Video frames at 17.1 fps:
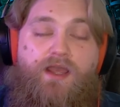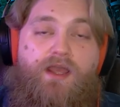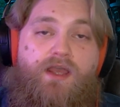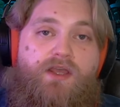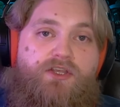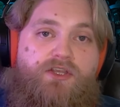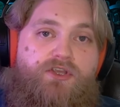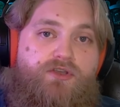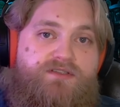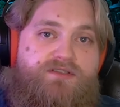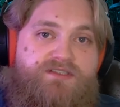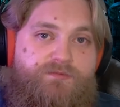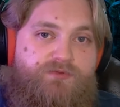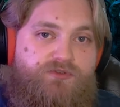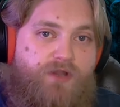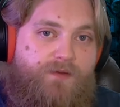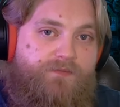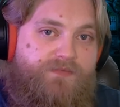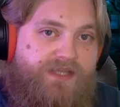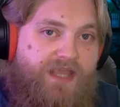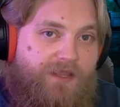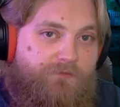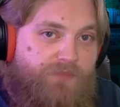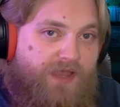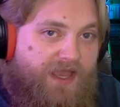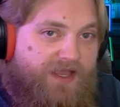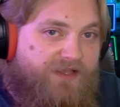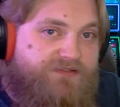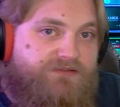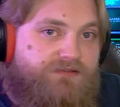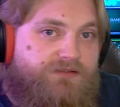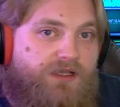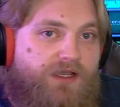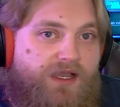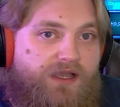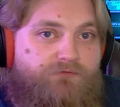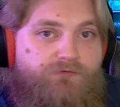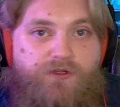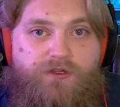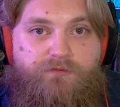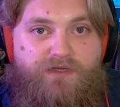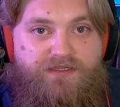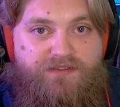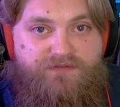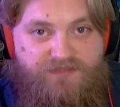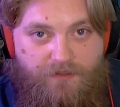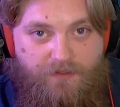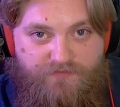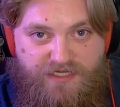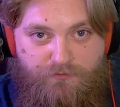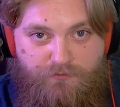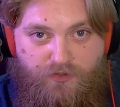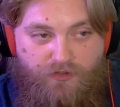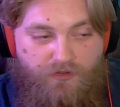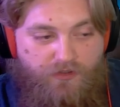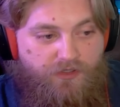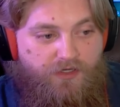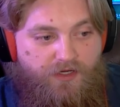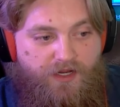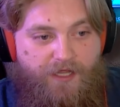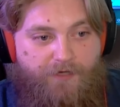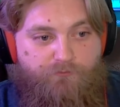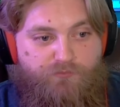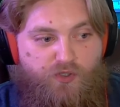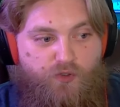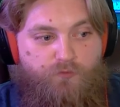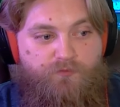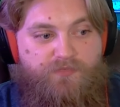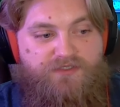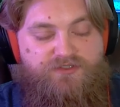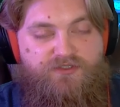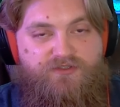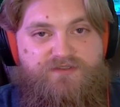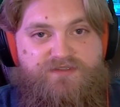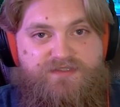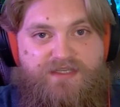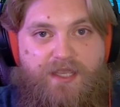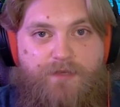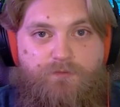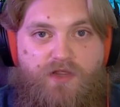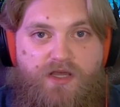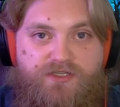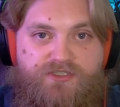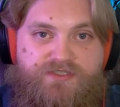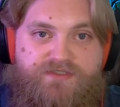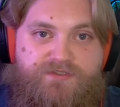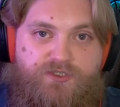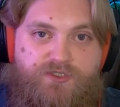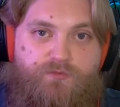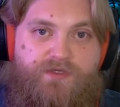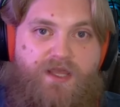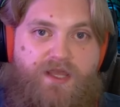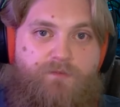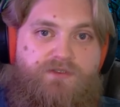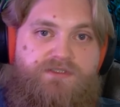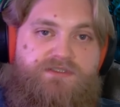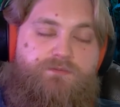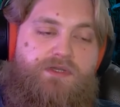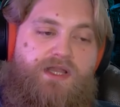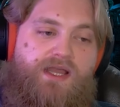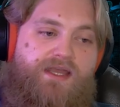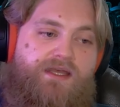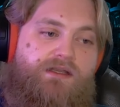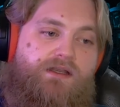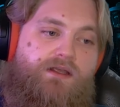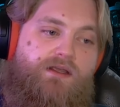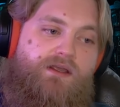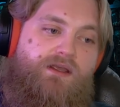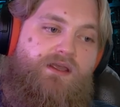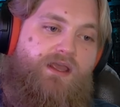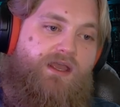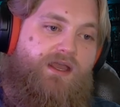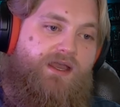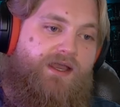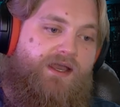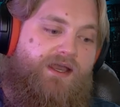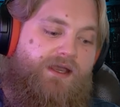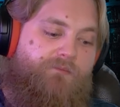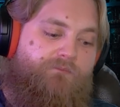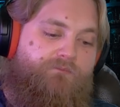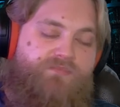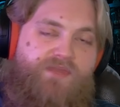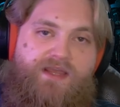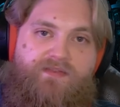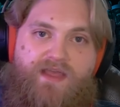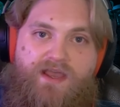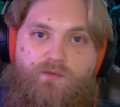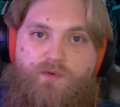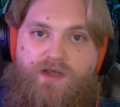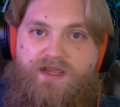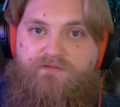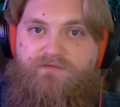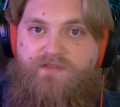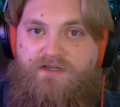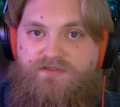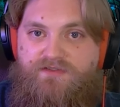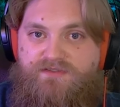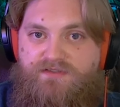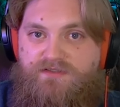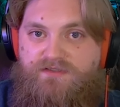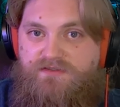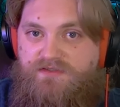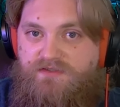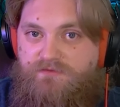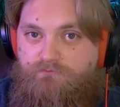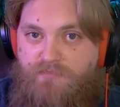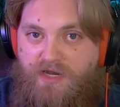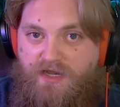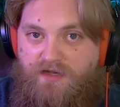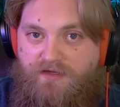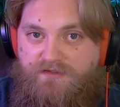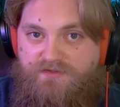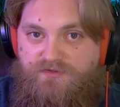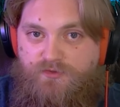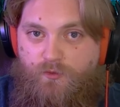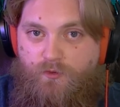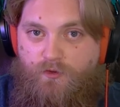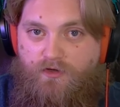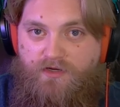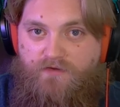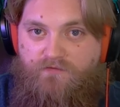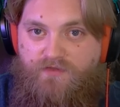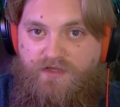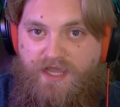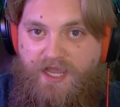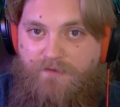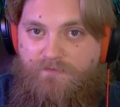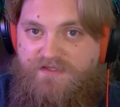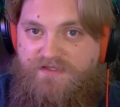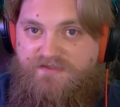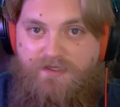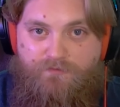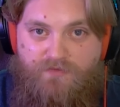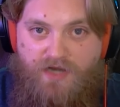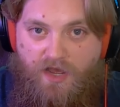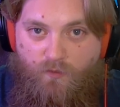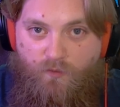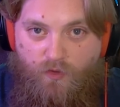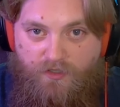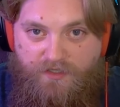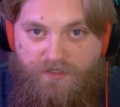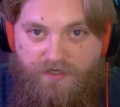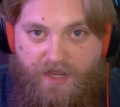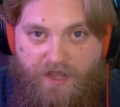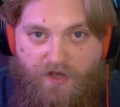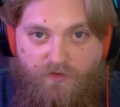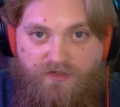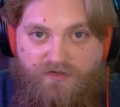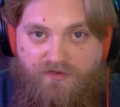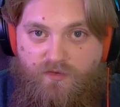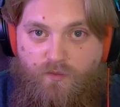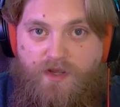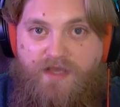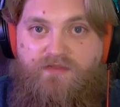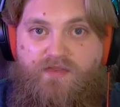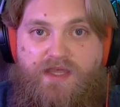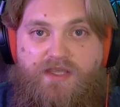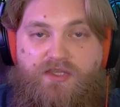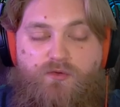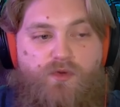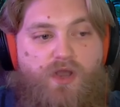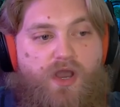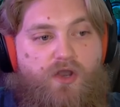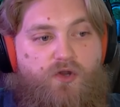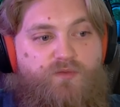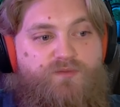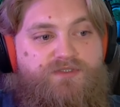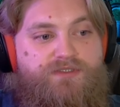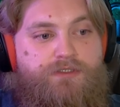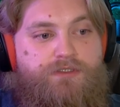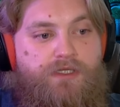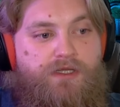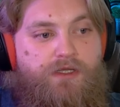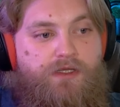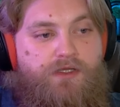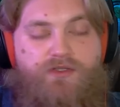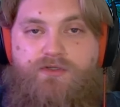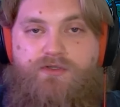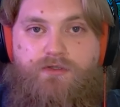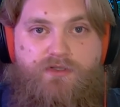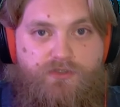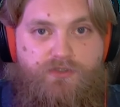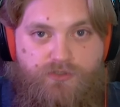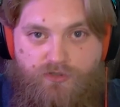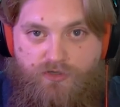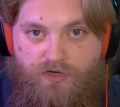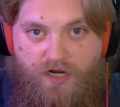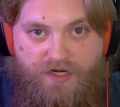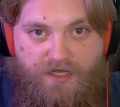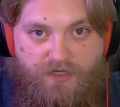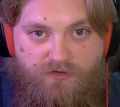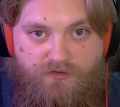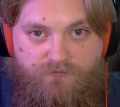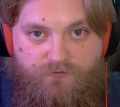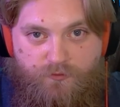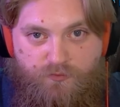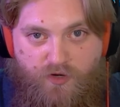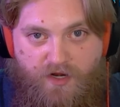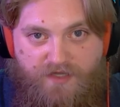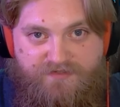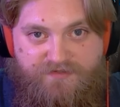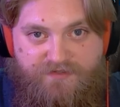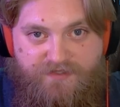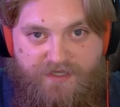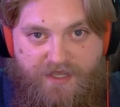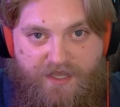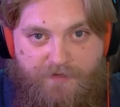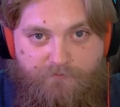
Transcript: you can subscribe to Game Pass uh, for the month of September. And boom, as soon as the game launches, you'll be able to play it. Um, and that way, if there's some bugs or if the game ends up not working out the way that you hoped, you're not out the full price of the game